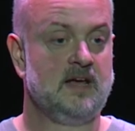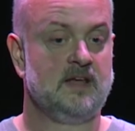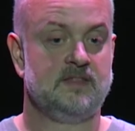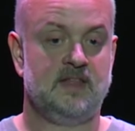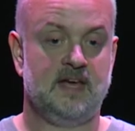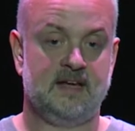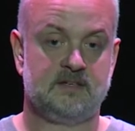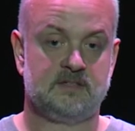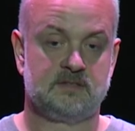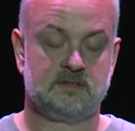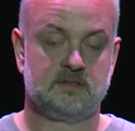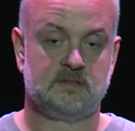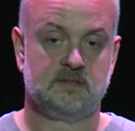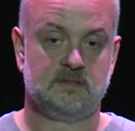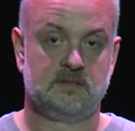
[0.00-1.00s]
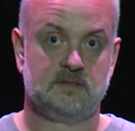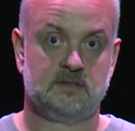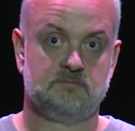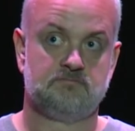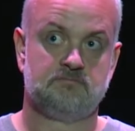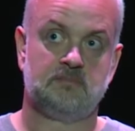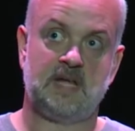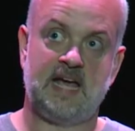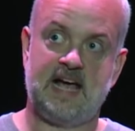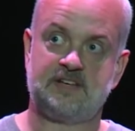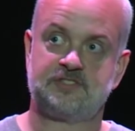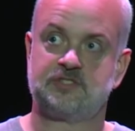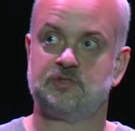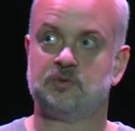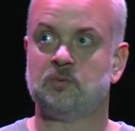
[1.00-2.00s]
that
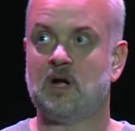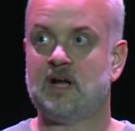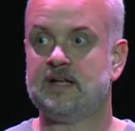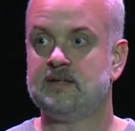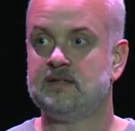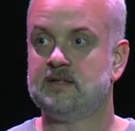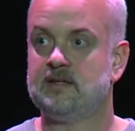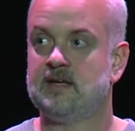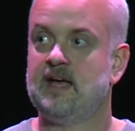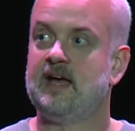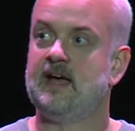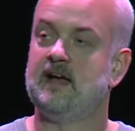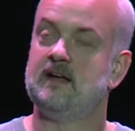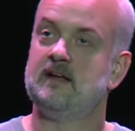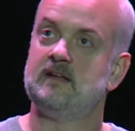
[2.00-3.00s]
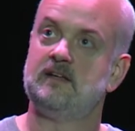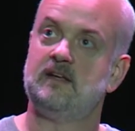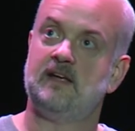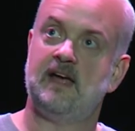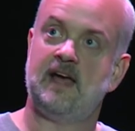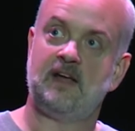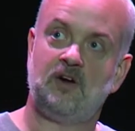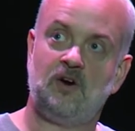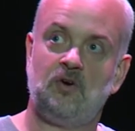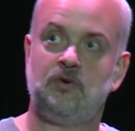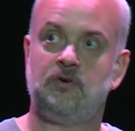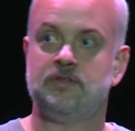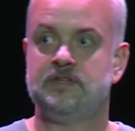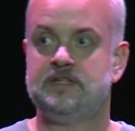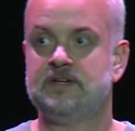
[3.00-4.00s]
has to run at
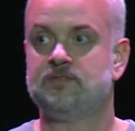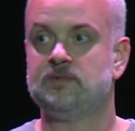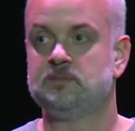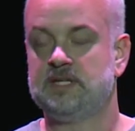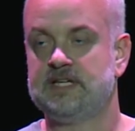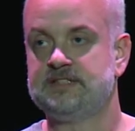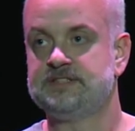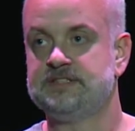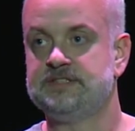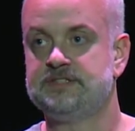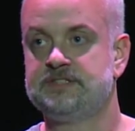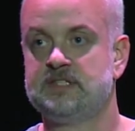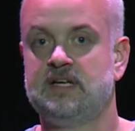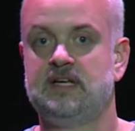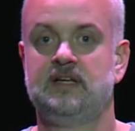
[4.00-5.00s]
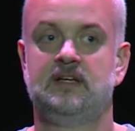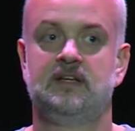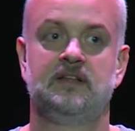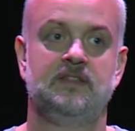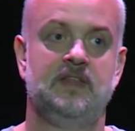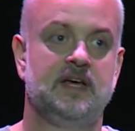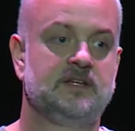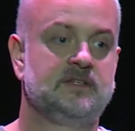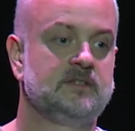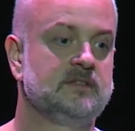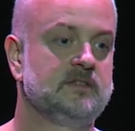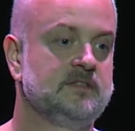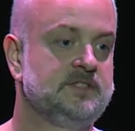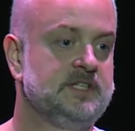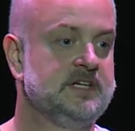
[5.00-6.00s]
all the different places that
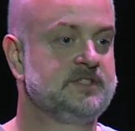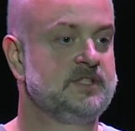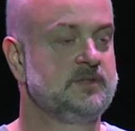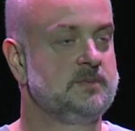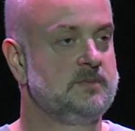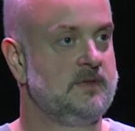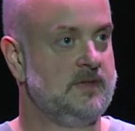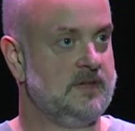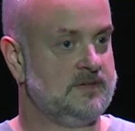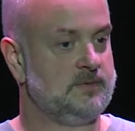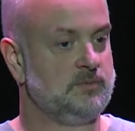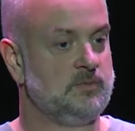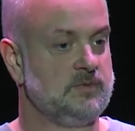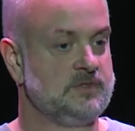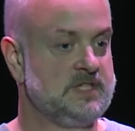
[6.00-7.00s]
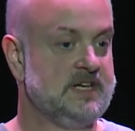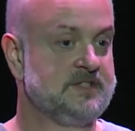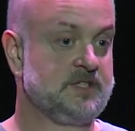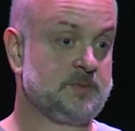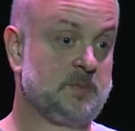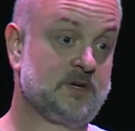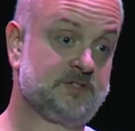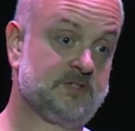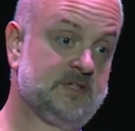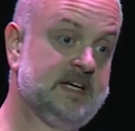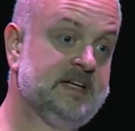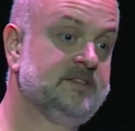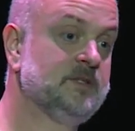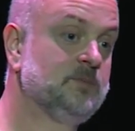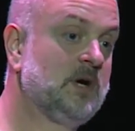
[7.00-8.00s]
CSS, the CSS parser
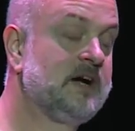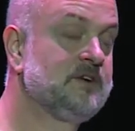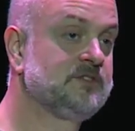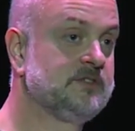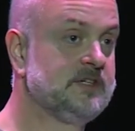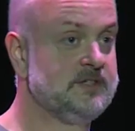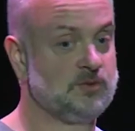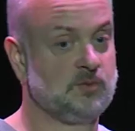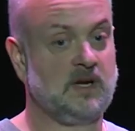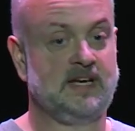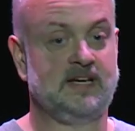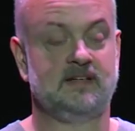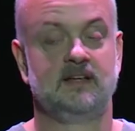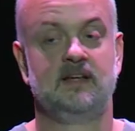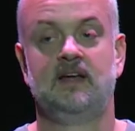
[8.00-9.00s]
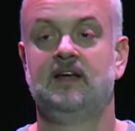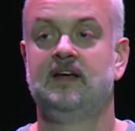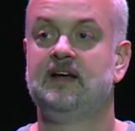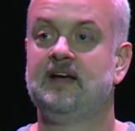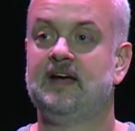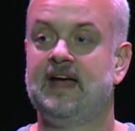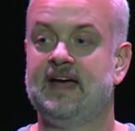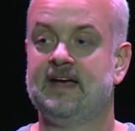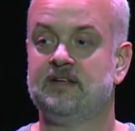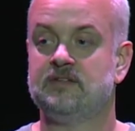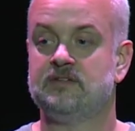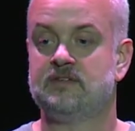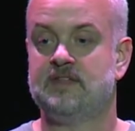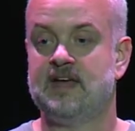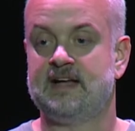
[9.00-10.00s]
in the browser is running.
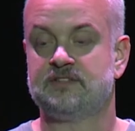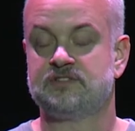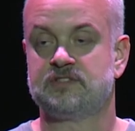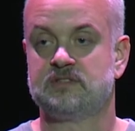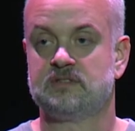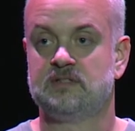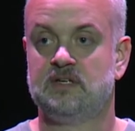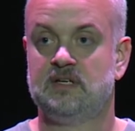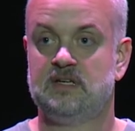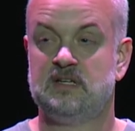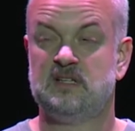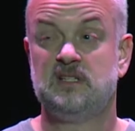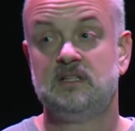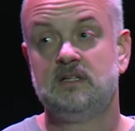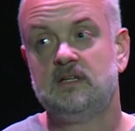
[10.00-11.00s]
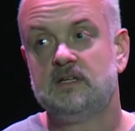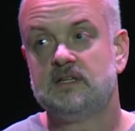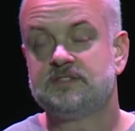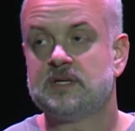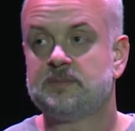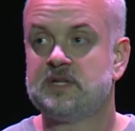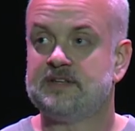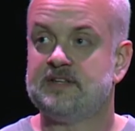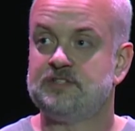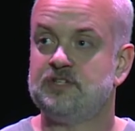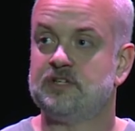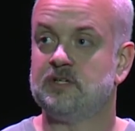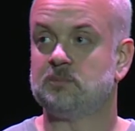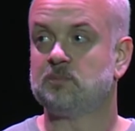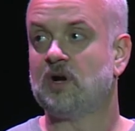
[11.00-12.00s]
And that's something that you
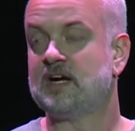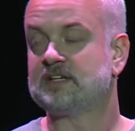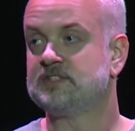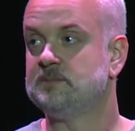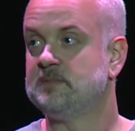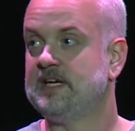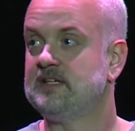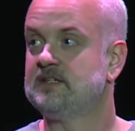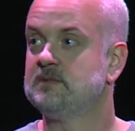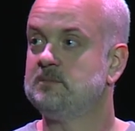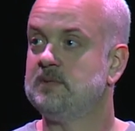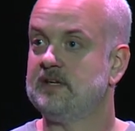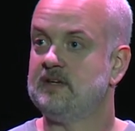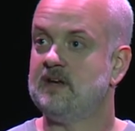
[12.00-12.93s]
can approximate, but